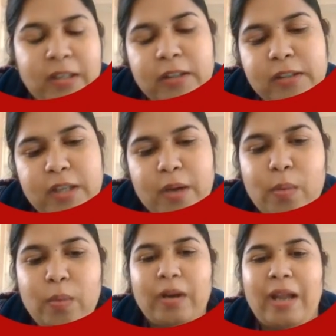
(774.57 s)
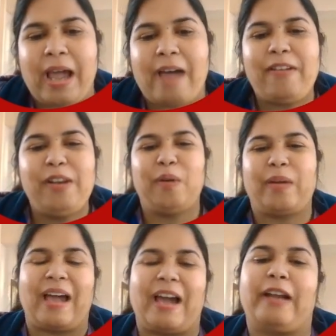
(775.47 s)
So have a look
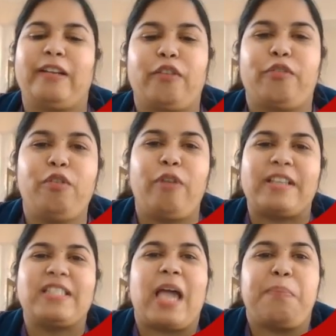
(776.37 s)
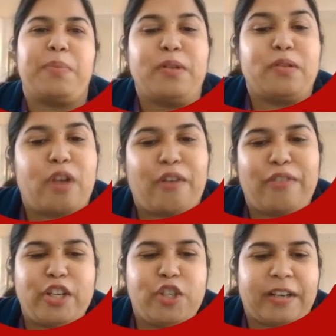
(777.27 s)
at the few examples of
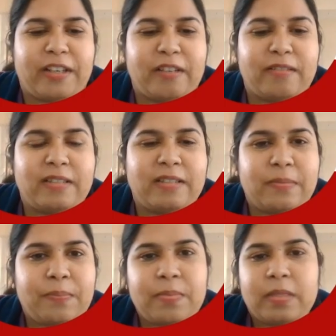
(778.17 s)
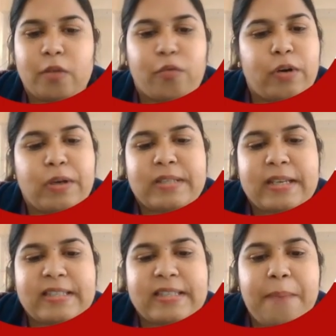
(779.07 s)
adjectives. The first
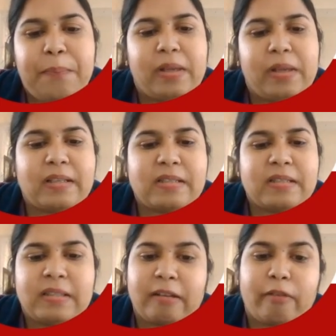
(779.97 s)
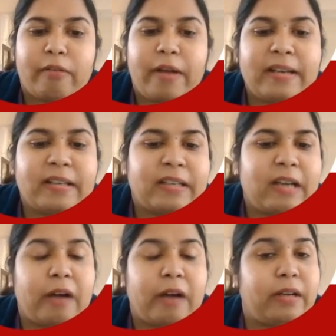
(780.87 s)
example is the red
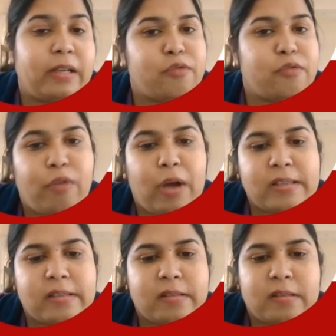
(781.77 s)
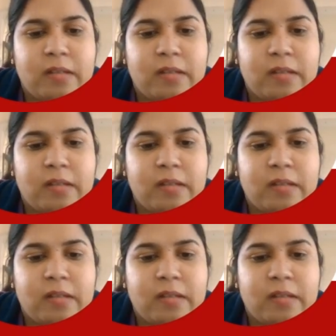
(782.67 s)
car is fast.